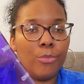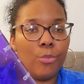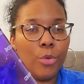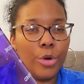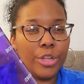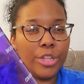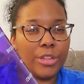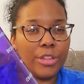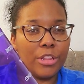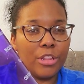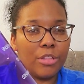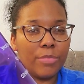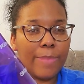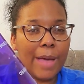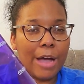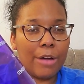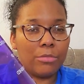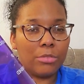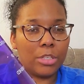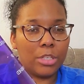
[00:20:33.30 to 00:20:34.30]
where the
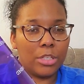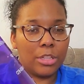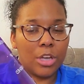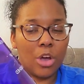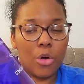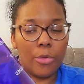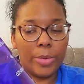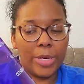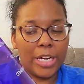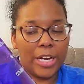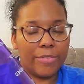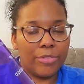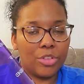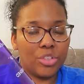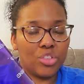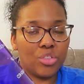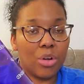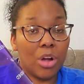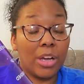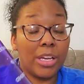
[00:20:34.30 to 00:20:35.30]
spout, the opening of the
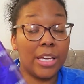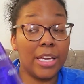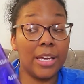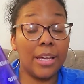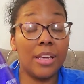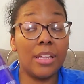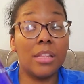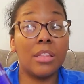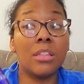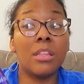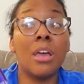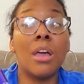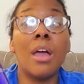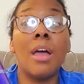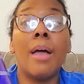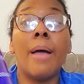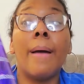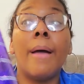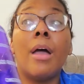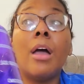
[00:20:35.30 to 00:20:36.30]
straw is.
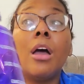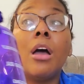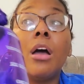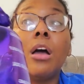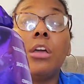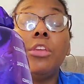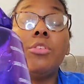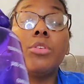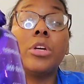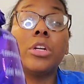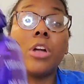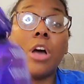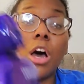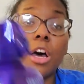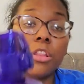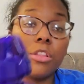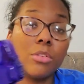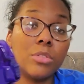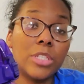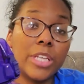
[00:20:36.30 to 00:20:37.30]
You can
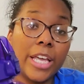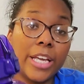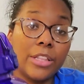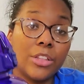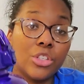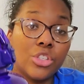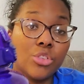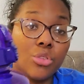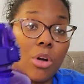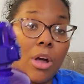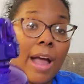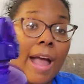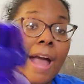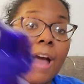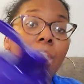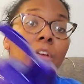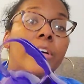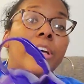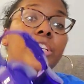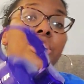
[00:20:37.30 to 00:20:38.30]
also take the straw
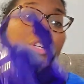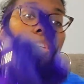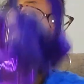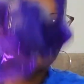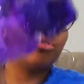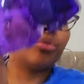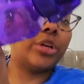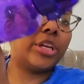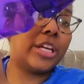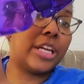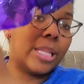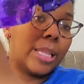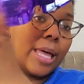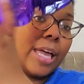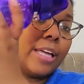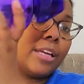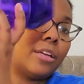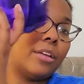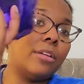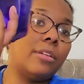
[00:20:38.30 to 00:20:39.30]
out and just drink it
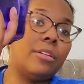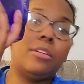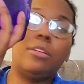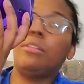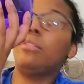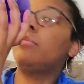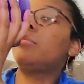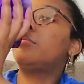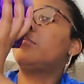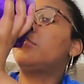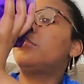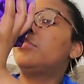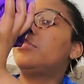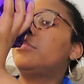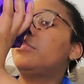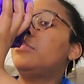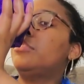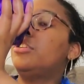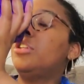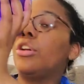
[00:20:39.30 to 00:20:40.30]
like,
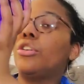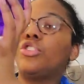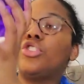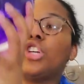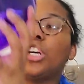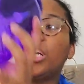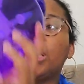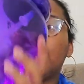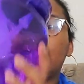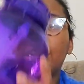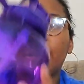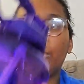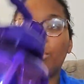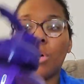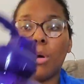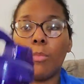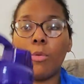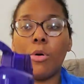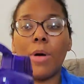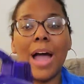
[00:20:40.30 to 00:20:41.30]
you know, chug it like
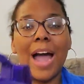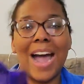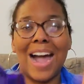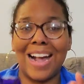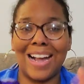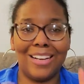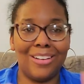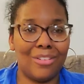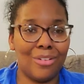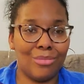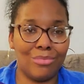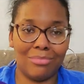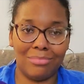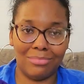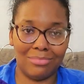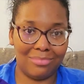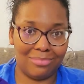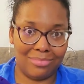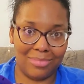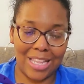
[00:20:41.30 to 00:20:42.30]
normal. I don't
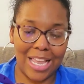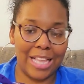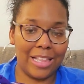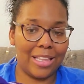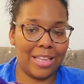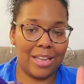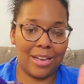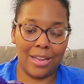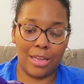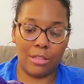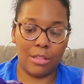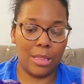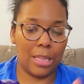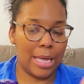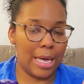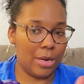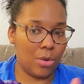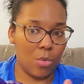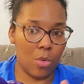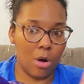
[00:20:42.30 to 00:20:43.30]
like that. That's a
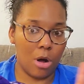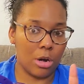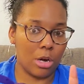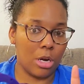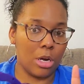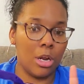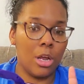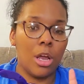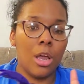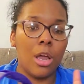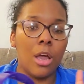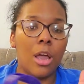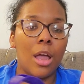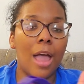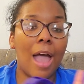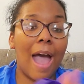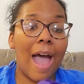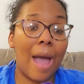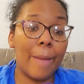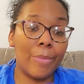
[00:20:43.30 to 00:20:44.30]
lot of water.
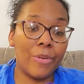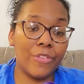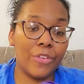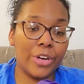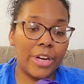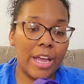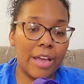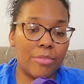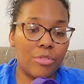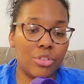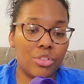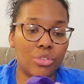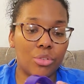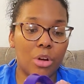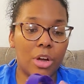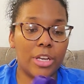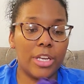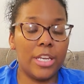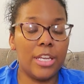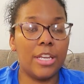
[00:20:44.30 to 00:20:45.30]
I prefer to have the
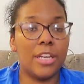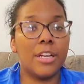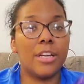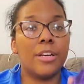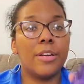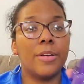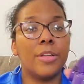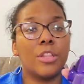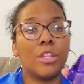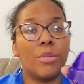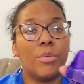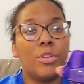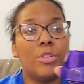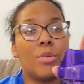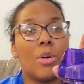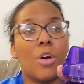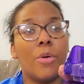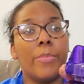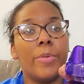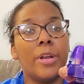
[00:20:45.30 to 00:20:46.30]
straw in, so when you
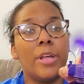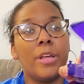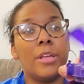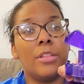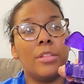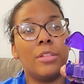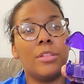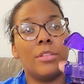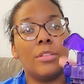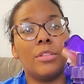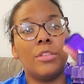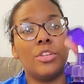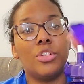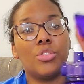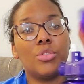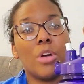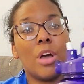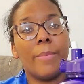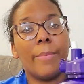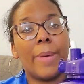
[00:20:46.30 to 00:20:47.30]
open it, the
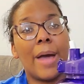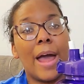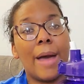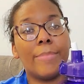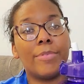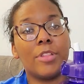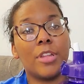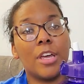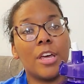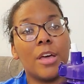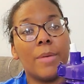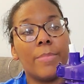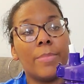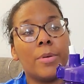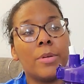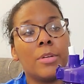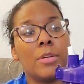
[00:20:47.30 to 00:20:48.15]
straw pops up